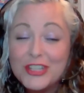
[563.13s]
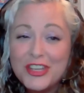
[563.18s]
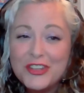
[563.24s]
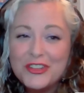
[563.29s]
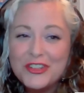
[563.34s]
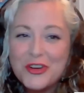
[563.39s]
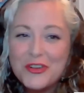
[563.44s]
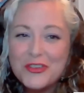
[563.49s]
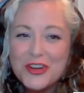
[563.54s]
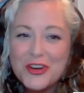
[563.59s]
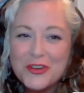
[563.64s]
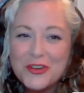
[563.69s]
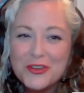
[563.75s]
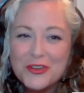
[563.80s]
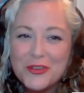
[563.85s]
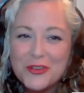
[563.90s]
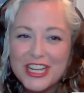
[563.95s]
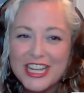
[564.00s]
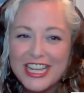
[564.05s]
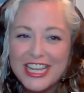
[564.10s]
you don't know
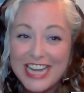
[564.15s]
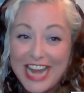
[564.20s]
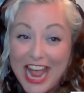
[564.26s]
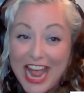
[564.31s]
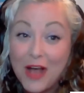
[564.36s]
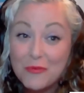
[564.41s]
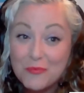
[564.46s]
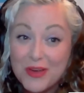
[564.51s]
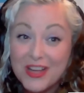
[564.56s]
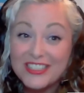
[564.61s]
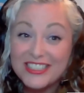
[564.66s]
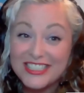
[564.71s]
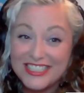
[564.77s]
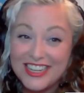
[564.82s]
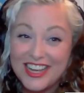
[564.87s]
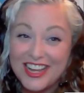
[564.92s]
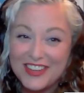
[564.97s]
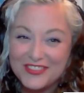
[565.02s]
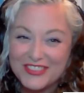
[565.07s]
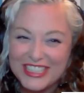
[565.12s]
going in how much
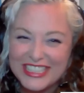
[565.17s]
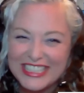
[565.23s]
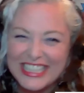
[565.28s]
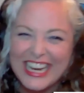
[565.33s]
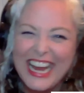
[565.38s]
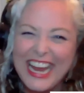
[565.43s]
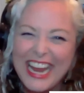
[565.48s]
time really.